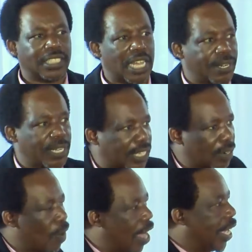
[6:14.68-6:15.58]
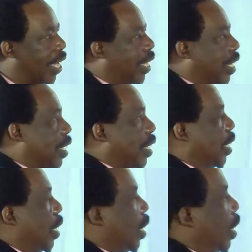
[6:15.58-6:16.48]
The reason why
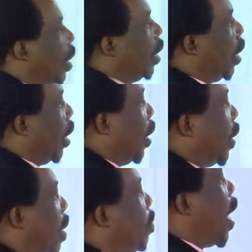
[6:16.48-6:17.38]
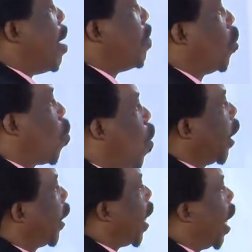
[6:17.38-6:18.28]
sometimes you
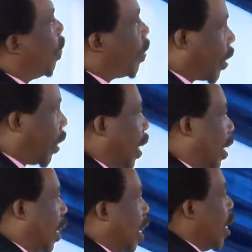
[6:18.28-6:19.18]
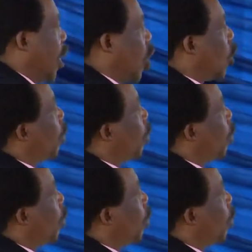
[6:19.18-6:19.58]
question everything is